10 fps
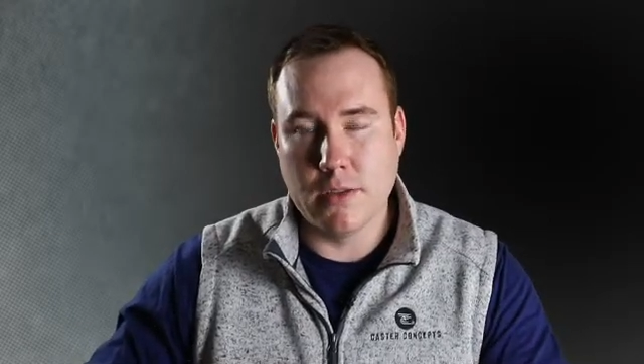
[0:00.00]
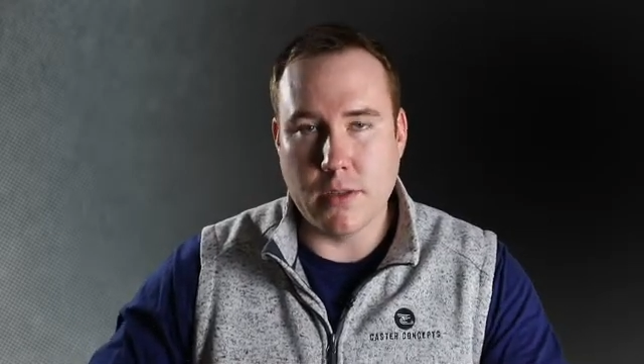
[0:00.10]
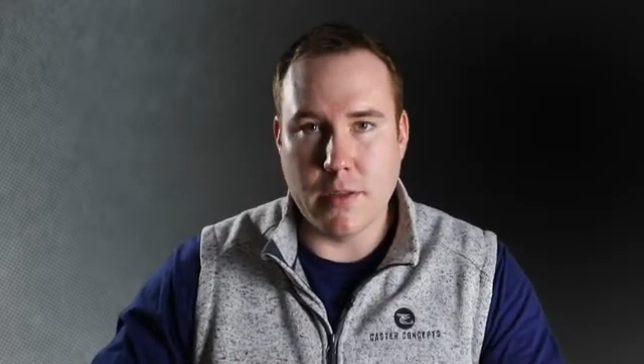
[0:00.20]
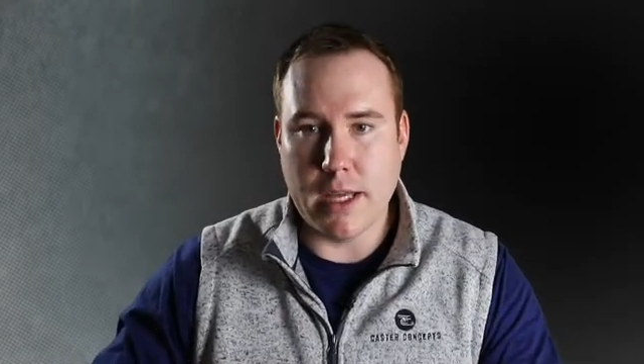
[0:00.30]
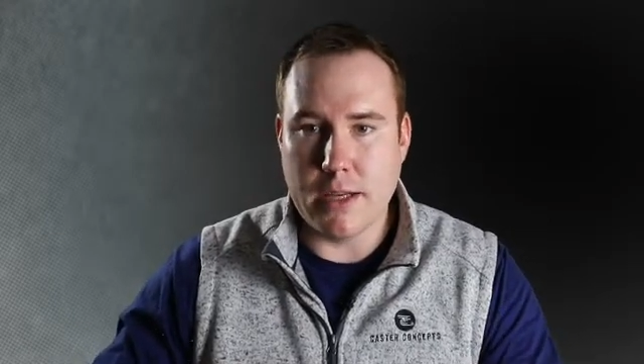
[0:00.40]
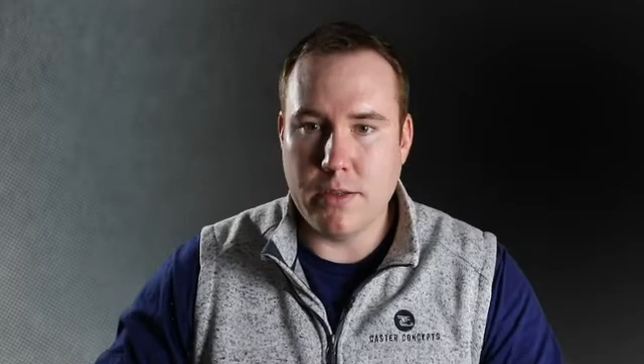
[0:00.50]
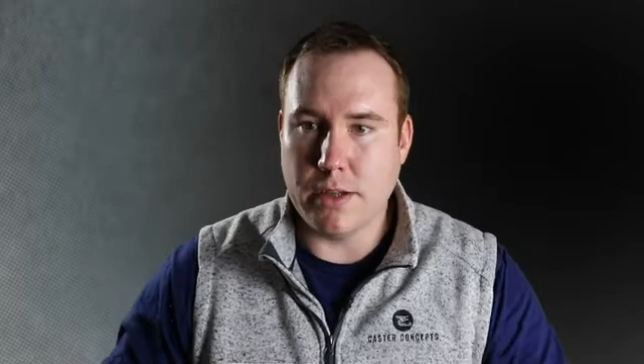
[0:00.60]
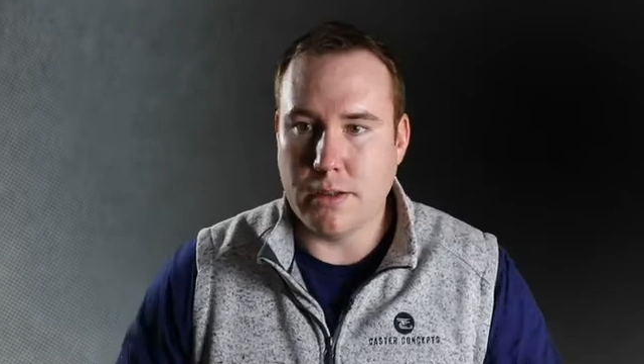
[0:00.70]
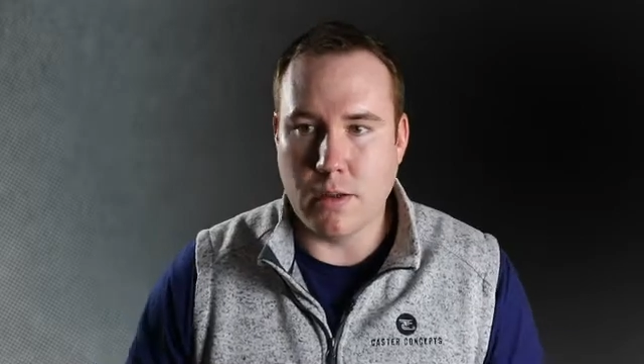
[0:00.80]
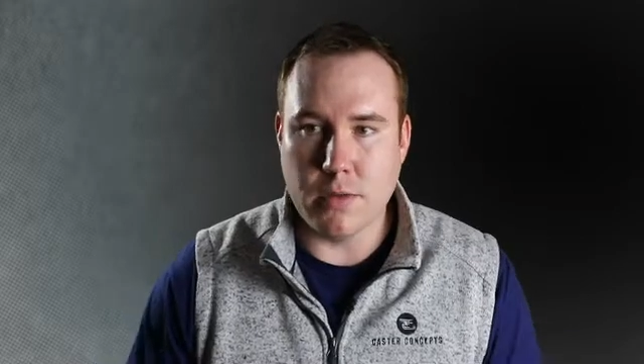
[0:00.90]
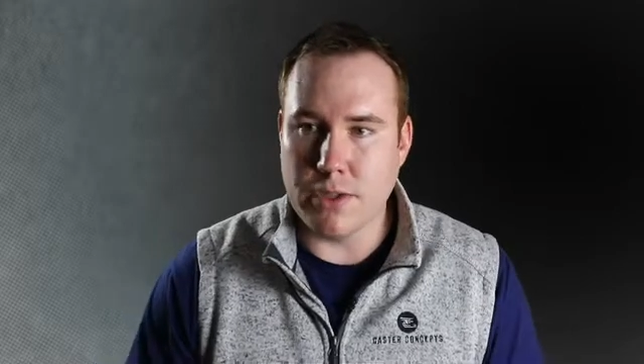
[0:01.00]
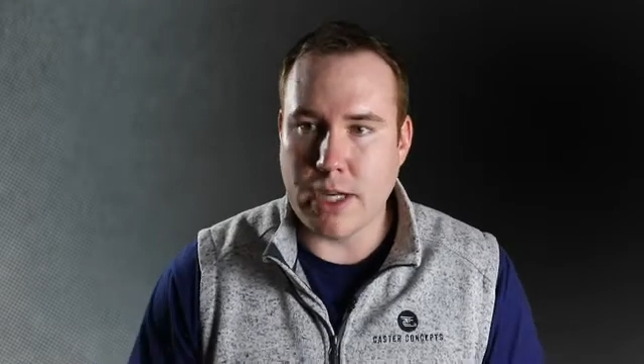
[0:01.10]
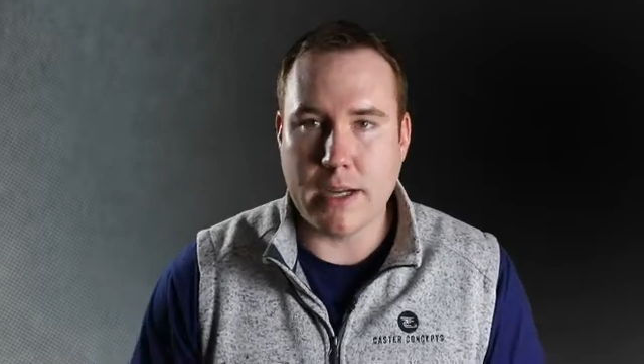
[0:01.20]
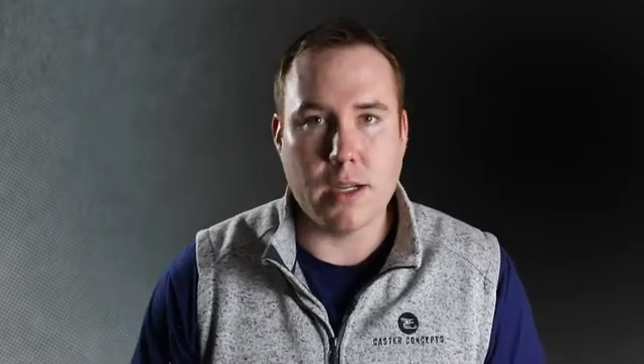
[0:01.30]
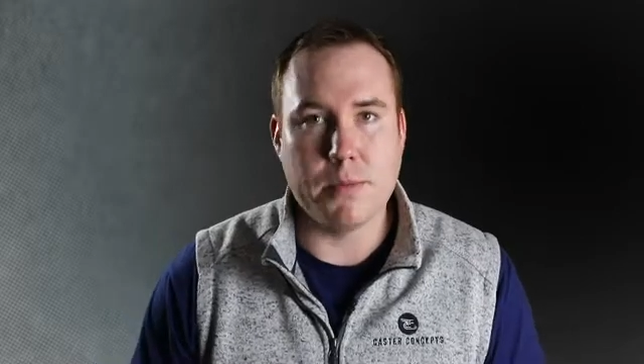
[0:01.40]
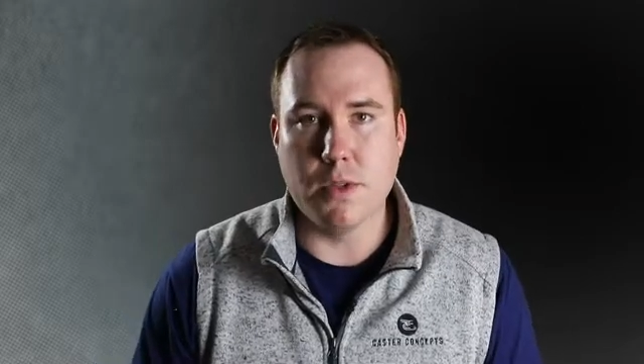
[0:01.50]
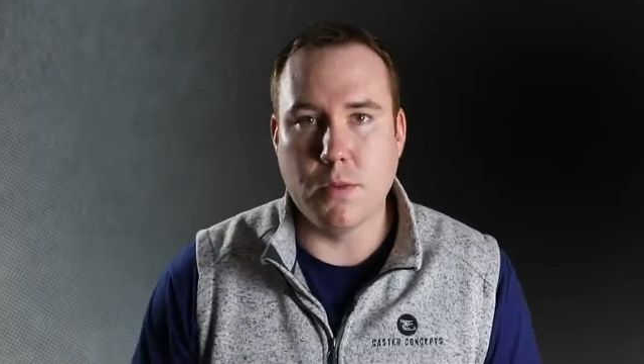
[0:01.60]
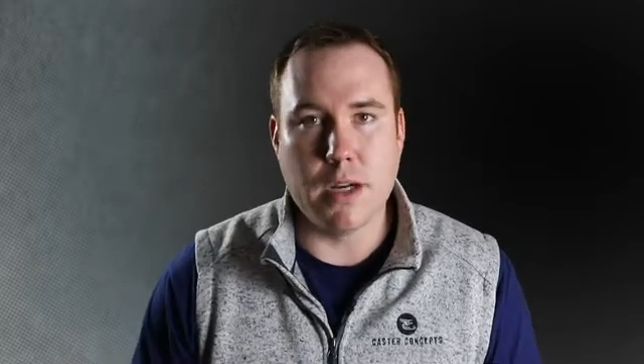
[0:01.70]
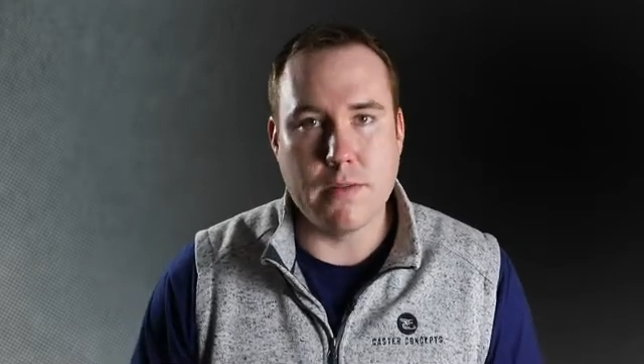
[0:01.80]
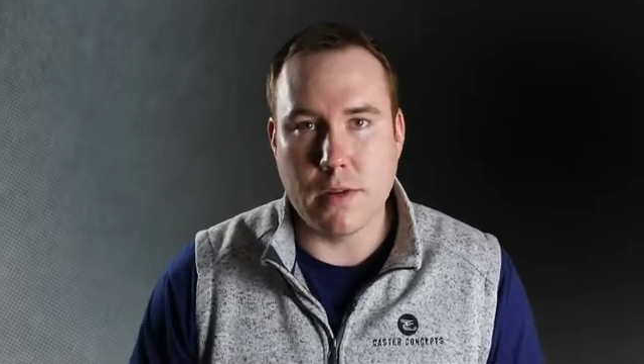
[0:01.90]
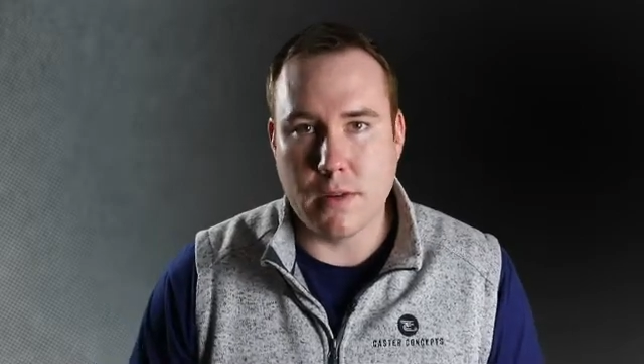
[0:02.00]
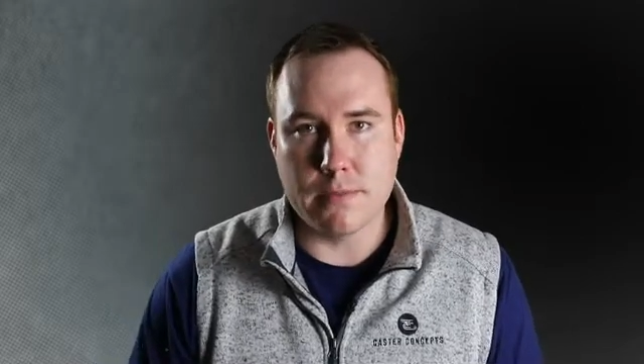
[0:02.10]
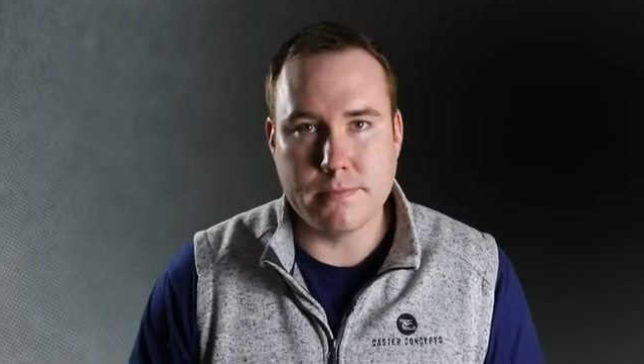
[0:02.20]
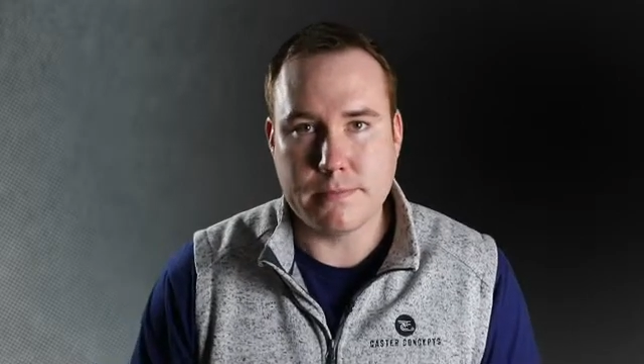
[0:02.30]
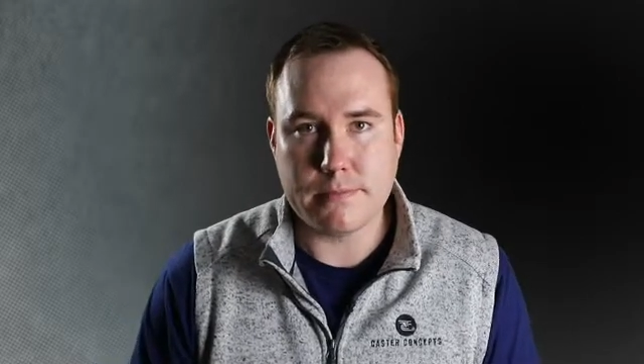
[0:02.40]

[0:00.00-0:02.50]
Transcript: So then you can load the jack up to whatever